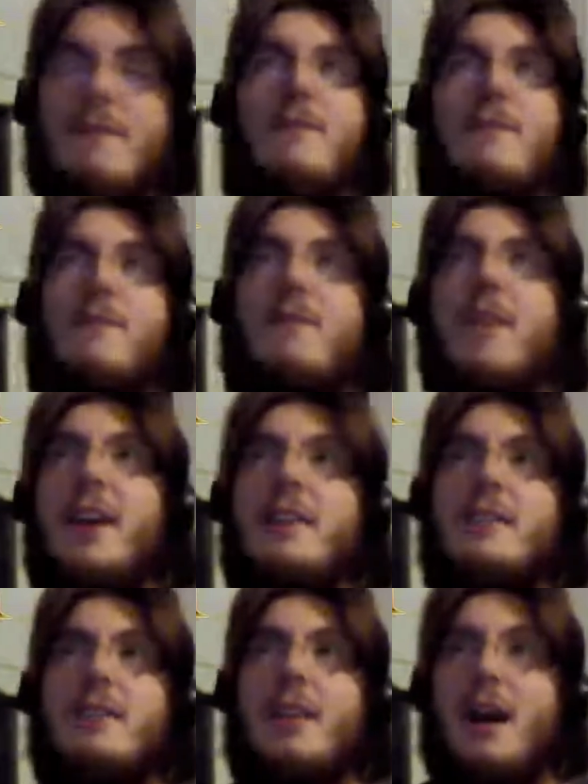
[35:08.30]

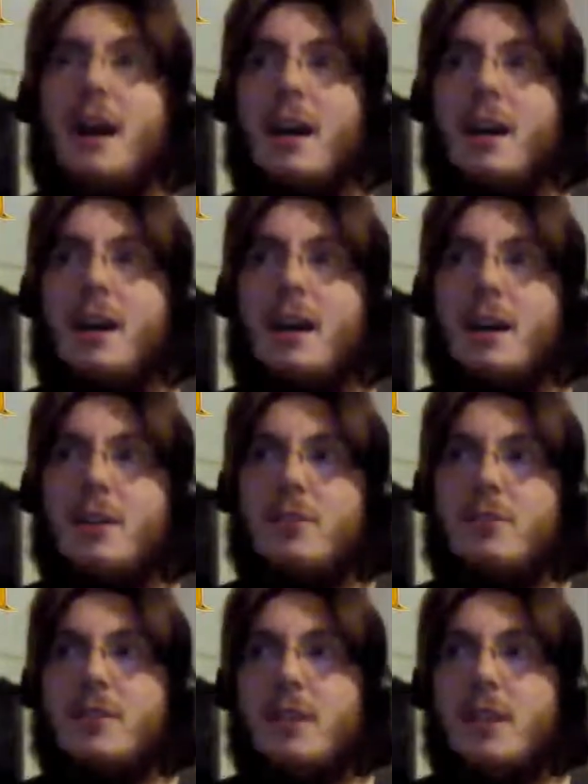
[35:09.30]
Fate I had
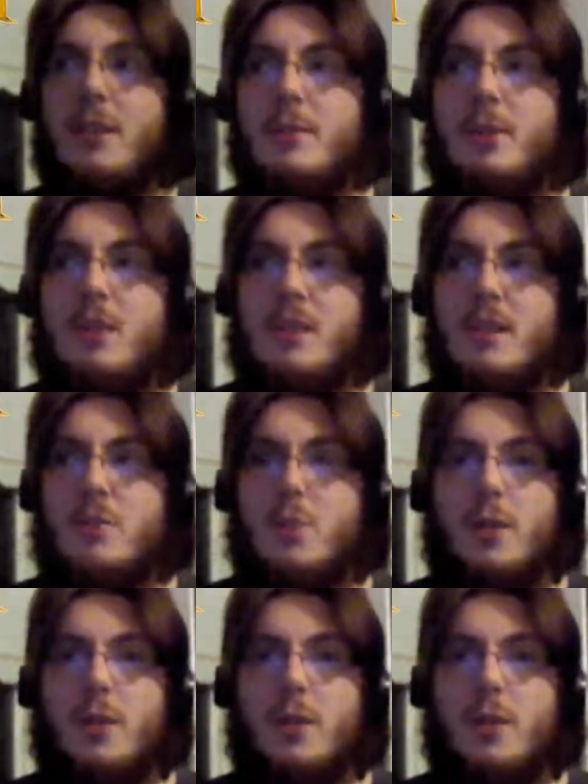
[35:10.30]
already come into contact